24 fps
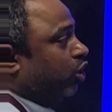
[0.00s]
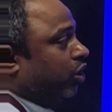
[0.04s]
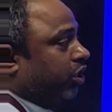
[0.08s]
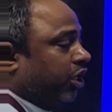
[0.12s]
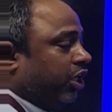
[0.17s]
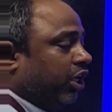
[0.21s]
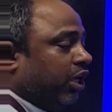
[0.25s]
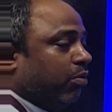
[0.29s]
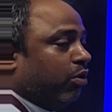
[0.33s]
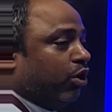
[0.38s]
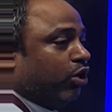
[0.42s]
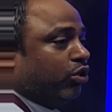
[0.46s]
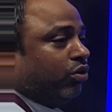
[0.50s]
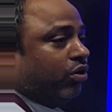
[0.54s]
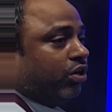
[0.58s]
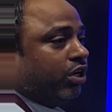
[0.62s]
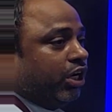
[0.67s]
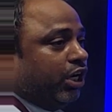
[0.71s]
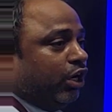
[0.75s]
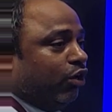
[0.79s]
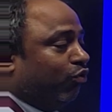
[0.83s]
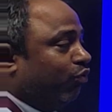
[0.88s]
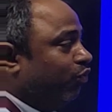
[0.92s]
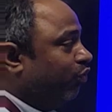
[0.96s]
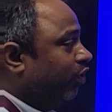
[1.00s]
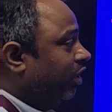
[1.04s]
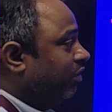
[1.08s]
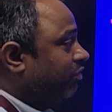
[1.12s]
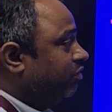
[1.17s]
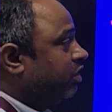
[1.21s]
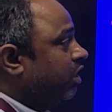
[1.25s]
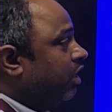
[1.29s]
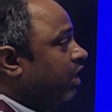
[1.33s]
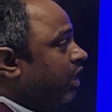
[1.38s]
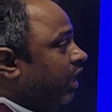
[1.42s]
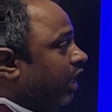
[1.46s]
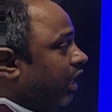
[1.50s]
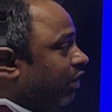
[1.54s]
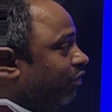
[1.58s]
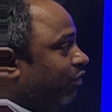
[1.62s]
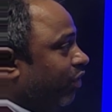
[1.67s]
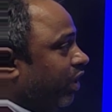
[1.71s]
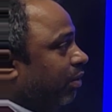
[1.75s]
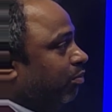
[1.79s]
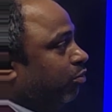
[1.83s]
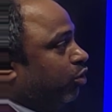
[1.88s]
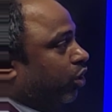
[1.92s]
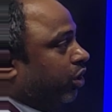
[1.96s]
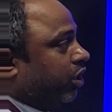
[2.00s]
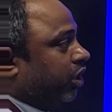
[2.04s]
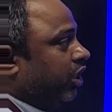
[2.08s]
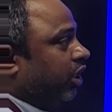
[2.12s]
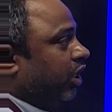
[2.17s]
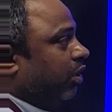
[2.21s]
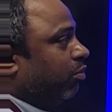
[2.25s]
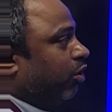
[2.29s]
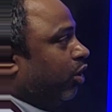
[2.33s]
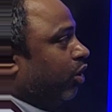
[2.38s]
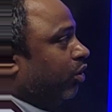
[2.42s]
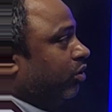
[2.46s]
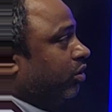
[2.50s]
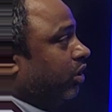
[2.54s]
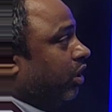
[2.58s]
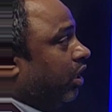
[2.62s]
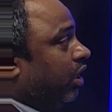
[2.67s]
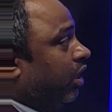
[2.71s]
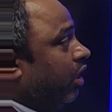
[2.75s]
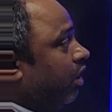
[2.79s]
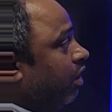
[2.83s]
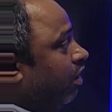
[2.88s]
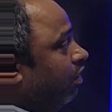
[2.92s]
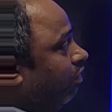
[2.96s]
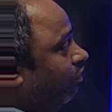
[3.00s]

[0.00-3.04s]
talking about the radio waves and when I'm talking about the